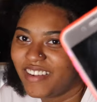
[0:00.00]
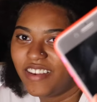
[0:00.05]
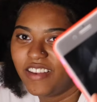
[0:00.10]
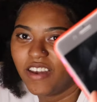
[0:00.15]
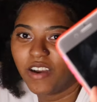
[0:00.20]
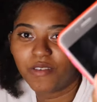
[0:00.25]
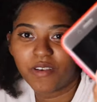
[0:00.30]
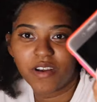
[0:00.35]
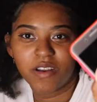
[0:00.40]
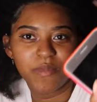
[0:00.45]

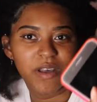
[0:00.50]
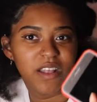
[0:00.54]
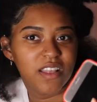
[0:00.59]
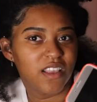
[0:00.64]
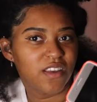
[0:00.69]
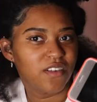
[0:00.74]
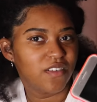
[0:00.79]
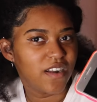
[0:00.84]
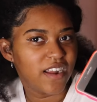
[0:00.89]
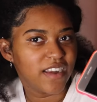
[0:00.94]
Don't worry about
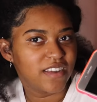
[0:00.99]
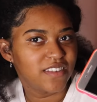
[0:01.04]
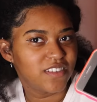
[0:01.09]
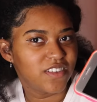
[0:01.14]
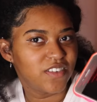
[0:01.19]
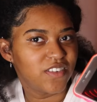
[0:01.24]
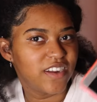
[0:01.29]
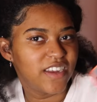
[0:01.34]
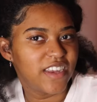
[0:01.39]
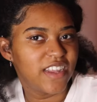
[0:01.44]
the cracked
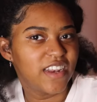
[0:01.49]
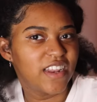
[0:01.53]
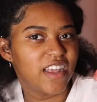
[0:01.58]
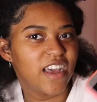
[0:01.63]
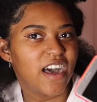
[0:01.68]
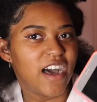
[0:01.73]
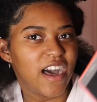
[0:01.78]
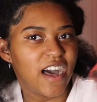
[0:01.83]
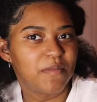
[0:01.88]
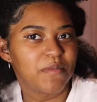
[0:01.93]
screen.
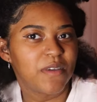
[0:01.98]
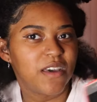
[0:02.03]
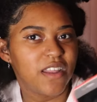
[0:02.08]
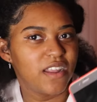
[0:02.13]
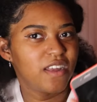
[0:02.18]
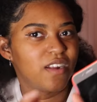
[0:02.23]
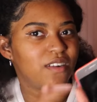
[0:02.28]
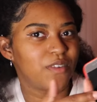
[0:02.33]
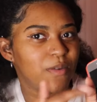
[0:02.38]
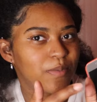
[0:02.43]
I'm
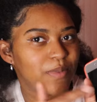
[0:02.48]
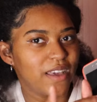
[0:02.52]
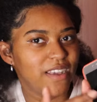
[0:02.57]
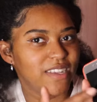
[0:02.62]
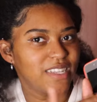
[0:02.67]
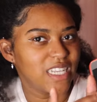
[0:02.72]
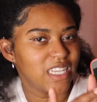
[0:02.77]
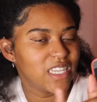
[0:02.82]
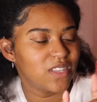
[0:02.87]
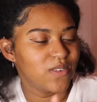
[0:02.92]
gonna
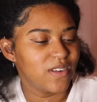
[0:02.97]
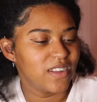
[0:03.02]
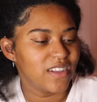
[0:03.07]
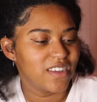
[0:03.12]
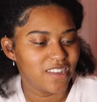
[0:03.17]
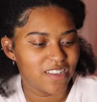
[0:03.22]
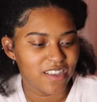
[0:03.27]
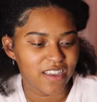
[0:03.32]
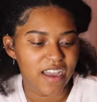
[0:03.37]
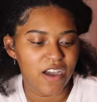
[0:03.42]
replace this one
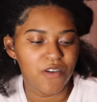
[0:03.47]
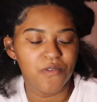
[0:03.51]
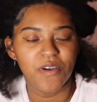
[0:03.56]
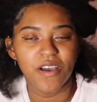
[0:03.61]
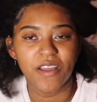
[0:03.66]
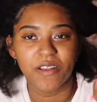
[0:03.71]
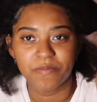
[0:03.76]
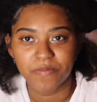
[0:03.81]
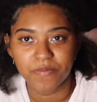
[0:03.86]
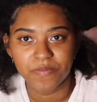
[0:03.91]
because I got
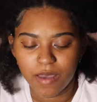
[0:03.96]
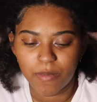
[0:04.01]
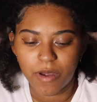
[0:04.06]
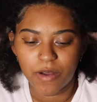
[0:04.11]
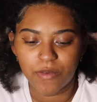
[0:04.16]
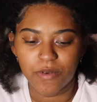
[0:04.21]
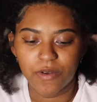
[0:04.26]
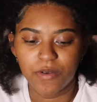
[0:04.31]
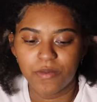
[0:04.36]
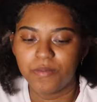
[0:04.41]
one in
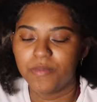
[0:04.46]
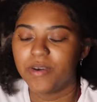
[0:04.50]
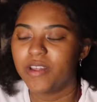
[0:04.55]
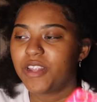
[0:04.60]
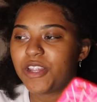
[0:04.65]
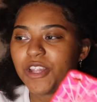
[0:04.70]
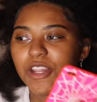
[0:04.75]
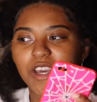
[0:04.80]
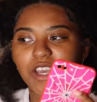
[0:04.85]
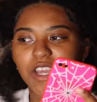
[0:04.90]
my room,
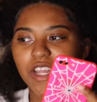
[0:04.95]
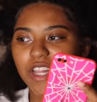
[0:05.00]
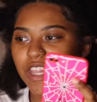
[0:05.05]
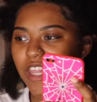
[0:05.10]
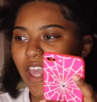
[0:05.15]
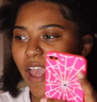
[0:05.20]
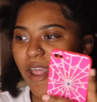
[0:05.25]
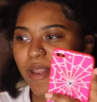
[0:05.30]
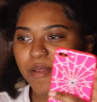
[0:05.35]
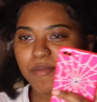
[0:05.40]
but look at
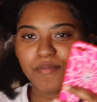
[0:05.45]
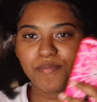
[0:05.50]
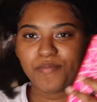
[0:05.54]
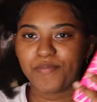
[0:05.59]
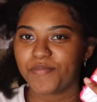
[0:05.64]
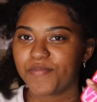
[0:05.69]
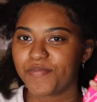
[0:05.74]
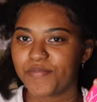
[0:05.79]
that.